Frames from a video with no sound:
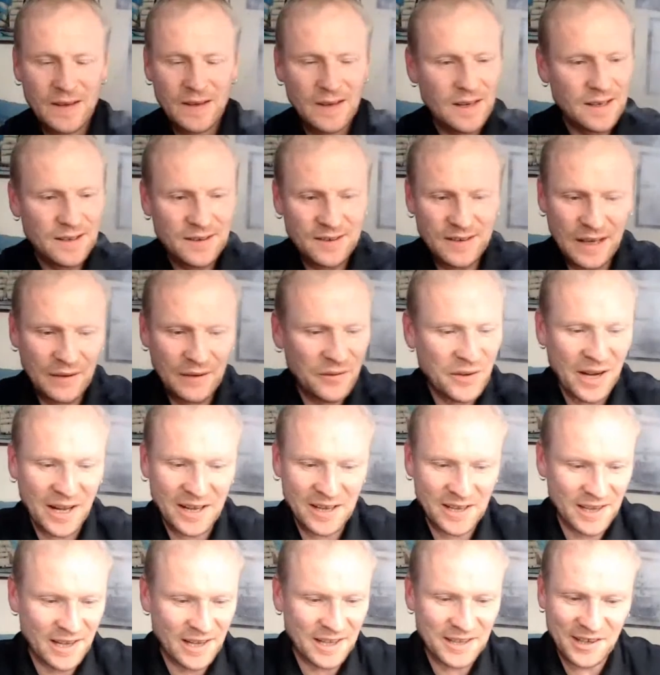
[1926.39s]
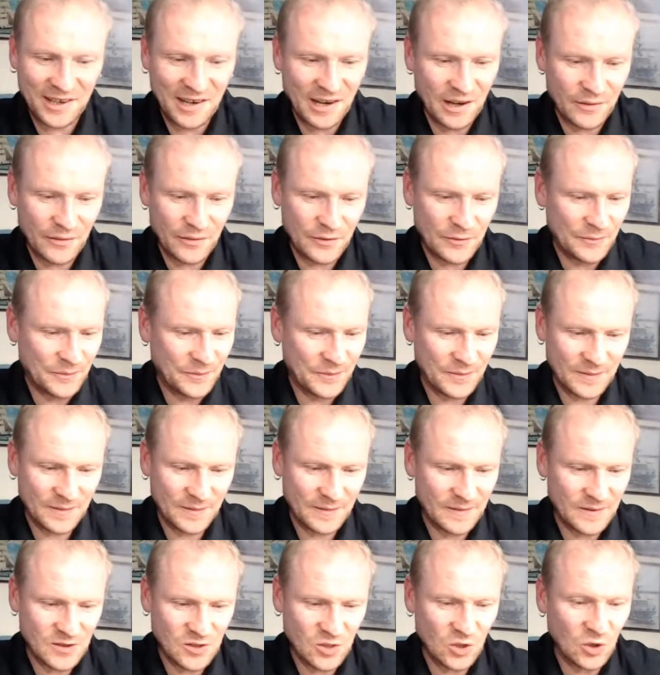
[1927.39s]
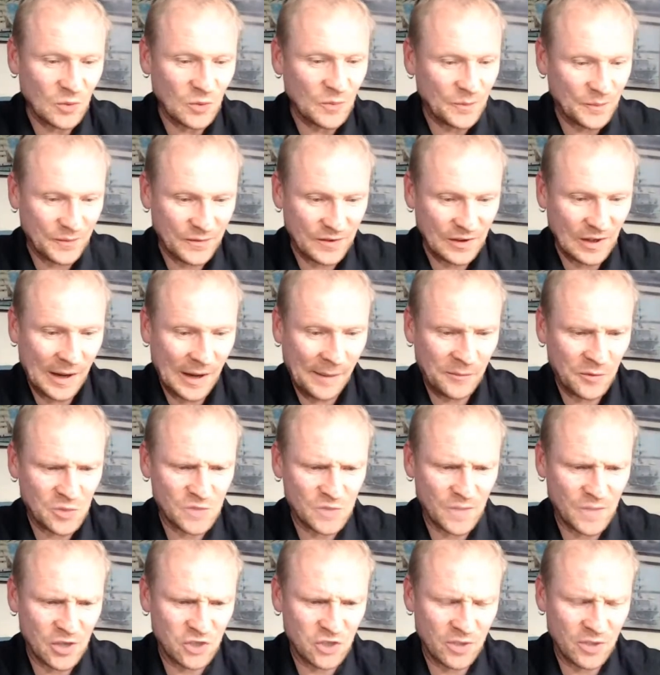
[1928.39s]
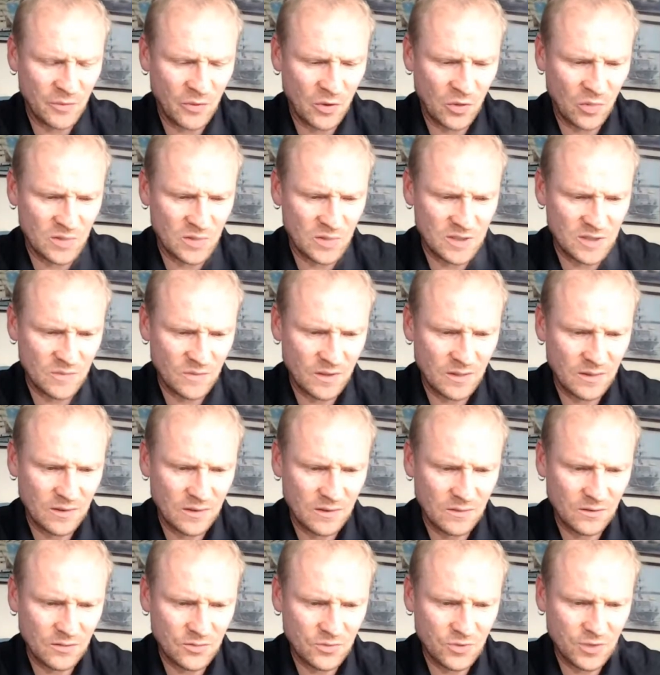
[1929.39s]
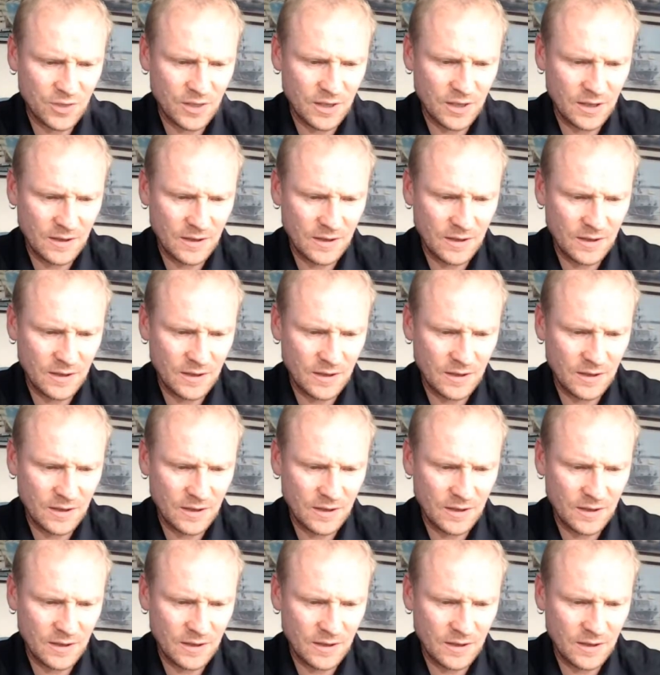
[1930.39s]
Definitely not enough. So time to switch the modes. 1, 2, 3.